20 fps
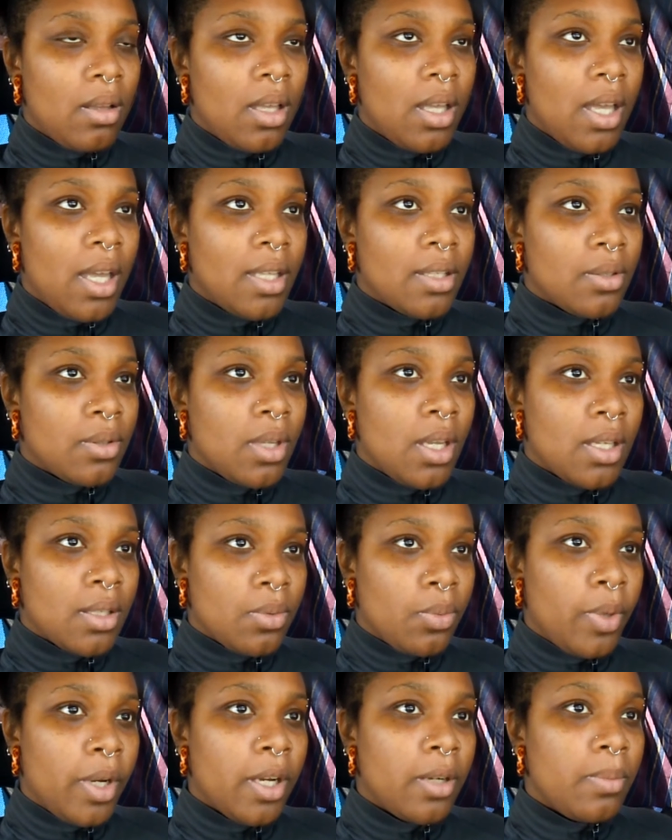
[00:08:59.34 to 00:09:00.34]
it's
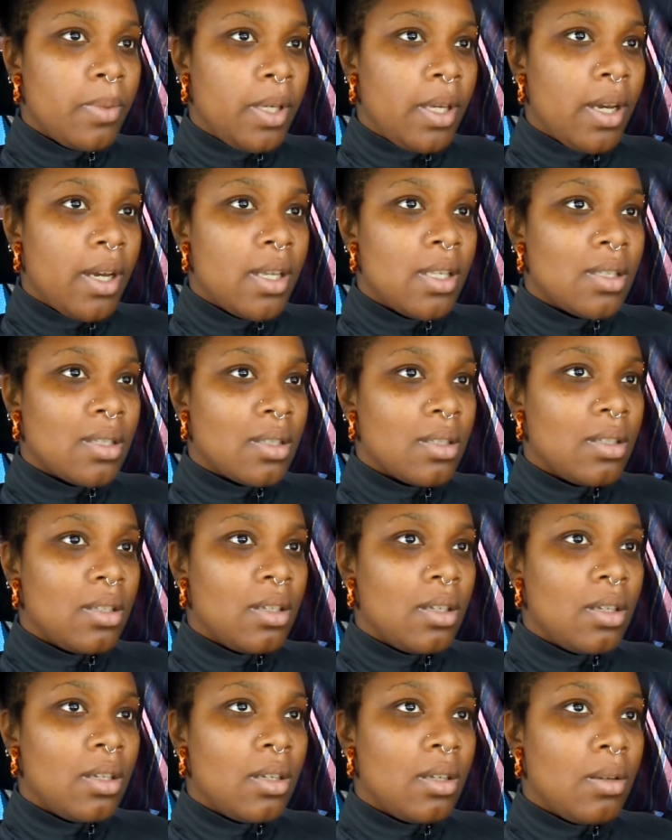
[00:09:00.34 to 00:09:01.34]
weird because
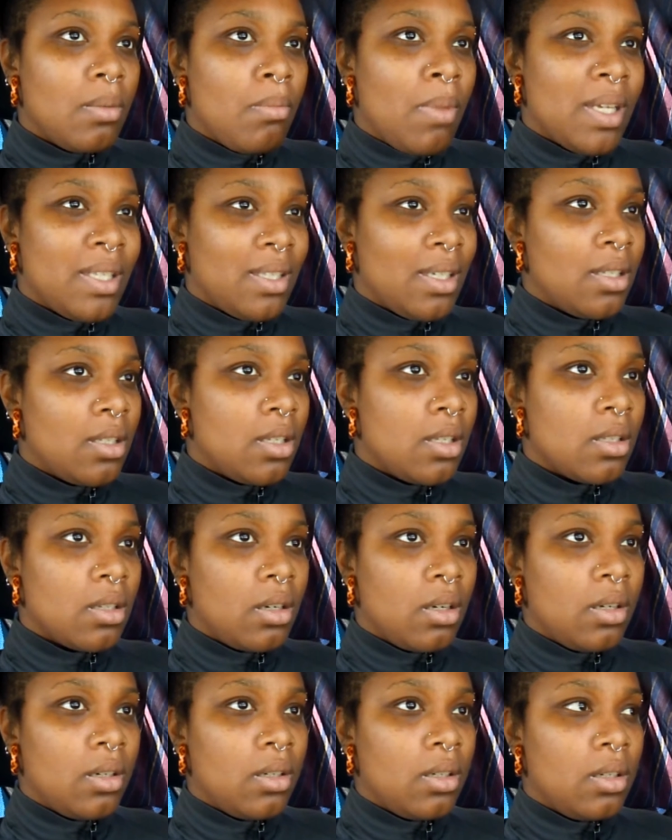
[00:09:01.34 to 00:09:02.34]
my senses
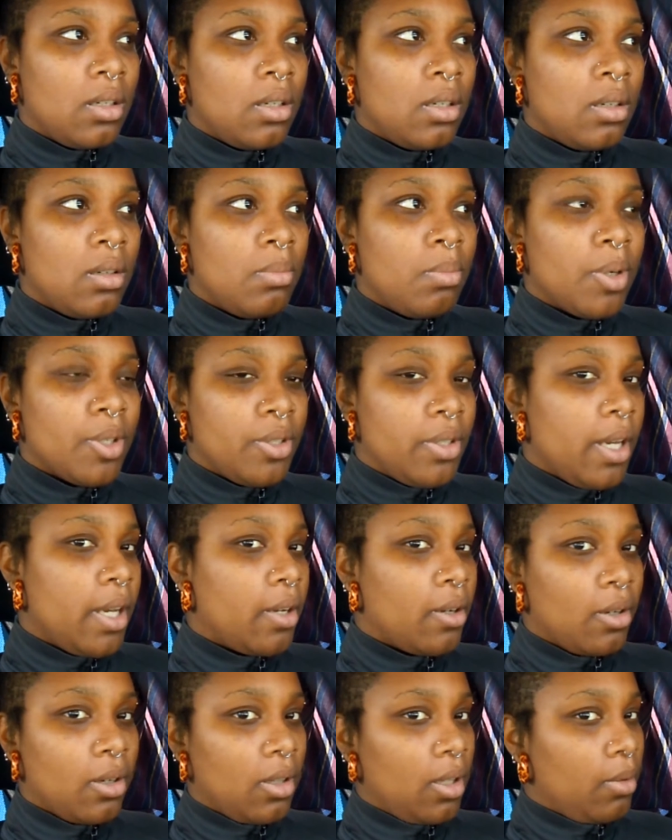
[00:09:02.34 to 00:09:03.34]
aren't
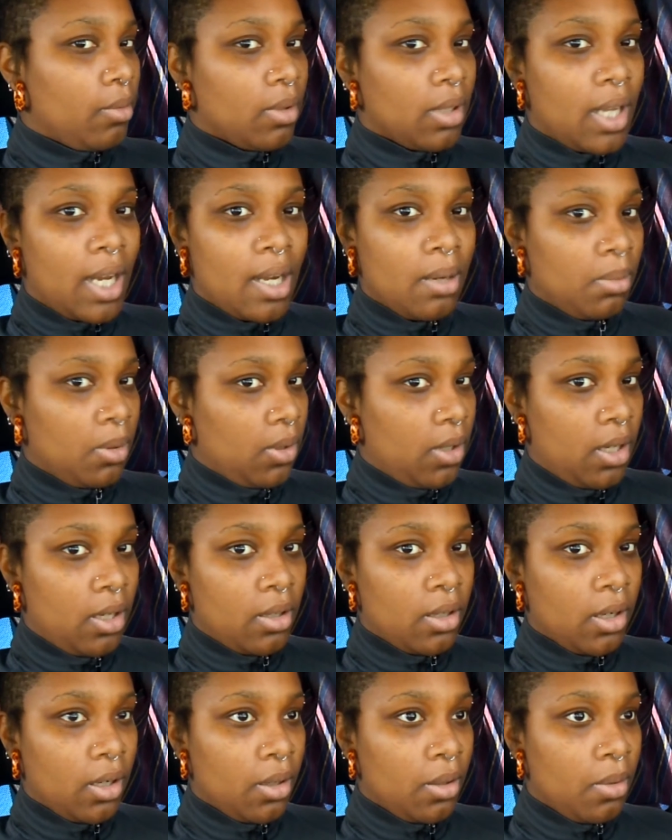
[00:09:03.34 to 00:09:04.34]
particularly reliable either,